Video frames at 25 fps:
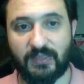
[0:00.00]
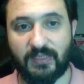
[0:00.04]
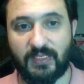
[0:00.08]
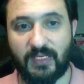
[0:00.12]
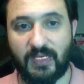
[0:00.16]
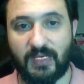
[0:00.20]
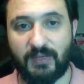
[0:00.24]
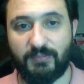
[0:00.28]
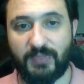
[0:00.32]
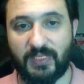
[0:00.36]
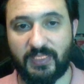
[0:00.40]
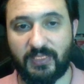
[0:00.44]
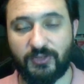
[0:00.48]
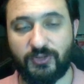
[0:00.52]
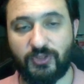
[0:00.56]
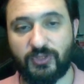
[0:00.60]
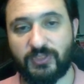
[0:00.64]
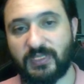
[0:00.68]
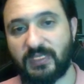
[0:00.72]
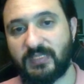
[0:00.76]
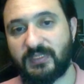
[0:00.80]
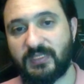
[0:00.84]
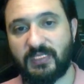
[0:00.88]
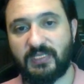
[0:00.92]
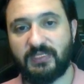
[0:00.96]
Palladius
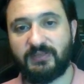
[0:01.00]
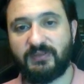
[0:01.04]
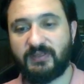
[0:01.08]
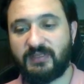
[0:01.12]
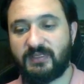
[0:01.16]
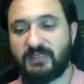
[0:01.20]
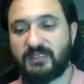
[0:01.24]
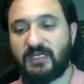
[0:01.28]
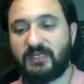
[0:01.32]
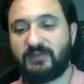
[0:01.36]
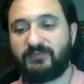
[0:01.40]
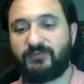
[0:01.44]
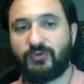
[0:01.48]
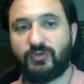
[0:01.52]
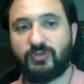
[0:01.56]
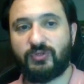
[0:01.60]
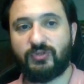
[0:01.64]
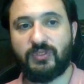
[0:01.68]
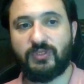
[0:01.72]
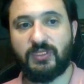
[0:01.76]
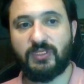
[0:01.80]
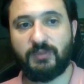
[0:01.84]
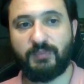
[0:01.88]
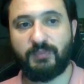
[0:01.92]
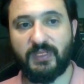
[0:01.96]
alternative design for Ducal
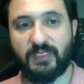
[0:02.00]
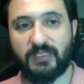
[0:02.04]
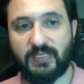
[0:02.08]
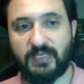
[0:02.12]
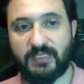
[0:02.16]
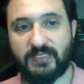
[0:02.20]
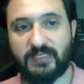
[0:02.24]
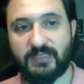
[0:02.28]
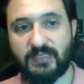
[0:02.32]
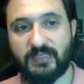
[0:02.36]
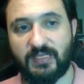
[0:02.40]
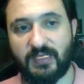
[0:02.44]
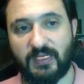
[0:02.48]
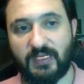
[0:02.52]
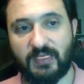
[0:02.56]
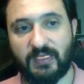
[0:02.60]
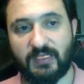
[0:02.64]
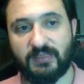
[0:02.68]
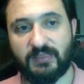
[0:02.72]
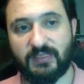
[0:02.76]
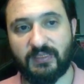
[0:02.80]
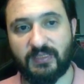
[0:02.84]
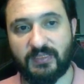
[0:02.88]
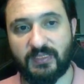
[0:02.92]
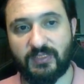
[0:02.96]
Palace.
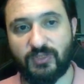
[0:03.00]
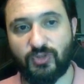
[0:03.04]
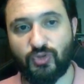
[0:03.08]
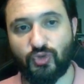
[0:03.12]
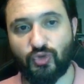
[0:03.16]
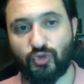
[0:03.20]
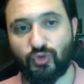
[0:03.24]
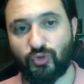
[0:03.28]
This is true.